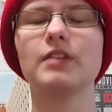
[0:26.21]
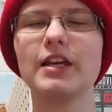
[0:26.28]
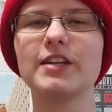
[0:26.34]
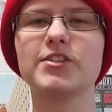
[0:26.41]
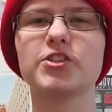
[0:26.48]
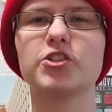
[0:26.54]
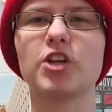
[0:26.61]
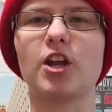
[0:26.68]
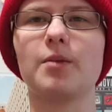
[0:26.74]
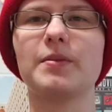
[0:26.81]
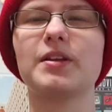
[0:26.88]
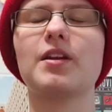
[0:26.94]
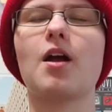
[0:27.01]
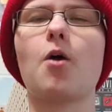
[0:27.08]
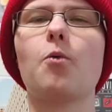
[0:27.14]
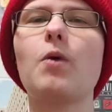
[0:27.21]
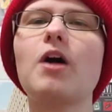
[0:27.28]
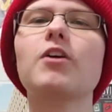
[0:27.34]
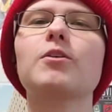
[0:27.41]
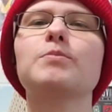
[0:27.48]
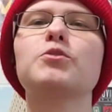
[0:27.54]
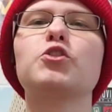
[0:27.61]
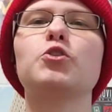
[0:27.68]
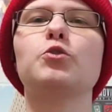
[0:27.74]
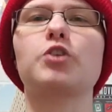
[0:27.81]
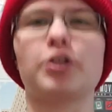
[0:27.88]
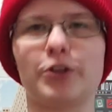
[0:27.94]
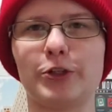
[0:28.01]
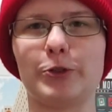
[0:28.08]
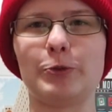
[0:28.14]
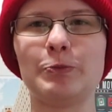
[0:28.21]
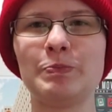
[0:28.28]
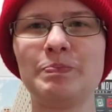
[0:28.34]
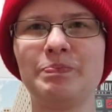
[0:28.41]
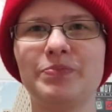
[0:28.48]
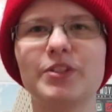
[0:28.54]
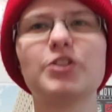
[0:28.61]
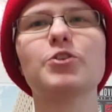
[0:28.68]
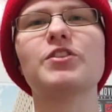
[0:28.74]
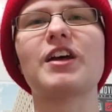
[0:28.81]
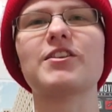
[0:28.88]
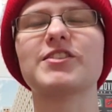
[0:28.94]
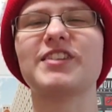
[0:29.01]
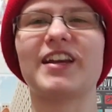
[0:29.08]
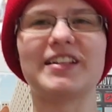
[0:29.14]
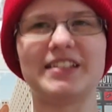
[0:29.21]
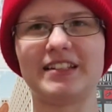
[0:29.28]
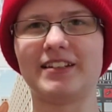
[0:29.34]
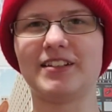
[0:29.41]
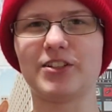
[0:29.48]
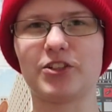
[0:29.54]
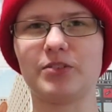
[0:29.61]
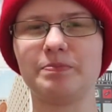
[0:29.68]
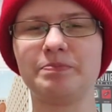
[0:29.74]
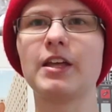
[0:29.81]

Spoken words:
Ladies and gentlemen, welcome to Clue, the 2019 edition.